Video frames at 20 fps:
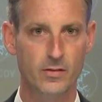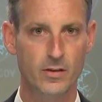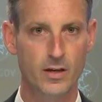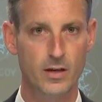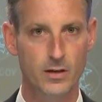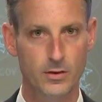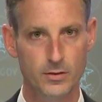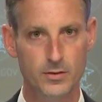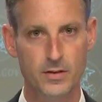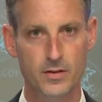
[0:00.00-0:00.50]

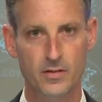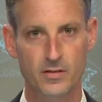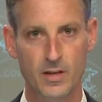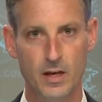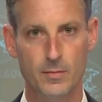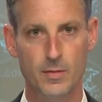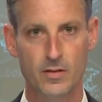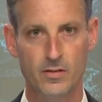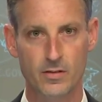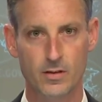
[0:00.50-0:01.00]
killed in the
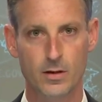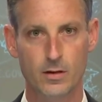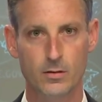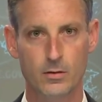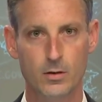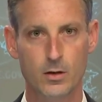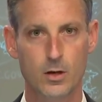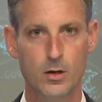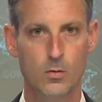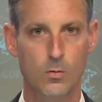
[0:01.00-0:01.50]
same incident
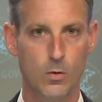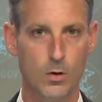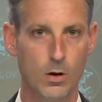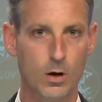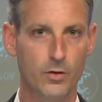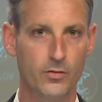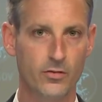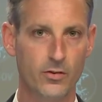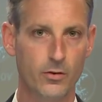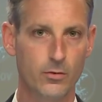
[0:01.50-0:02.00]
were
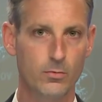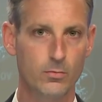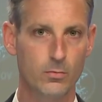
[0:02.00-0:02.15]
also